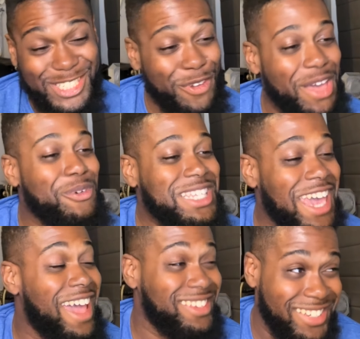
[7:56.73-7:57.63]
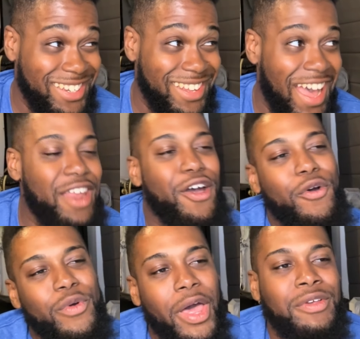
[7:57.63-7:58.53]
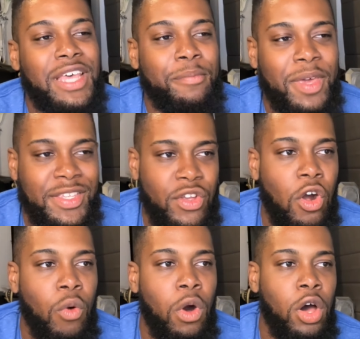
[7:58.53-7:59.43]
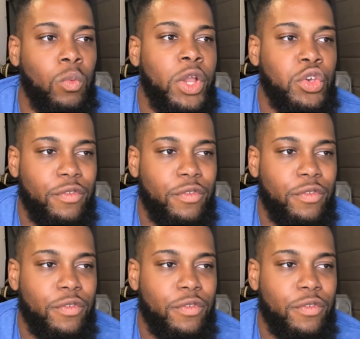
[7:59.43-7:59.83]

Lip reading: Once again, I know it was like because they're all on one universal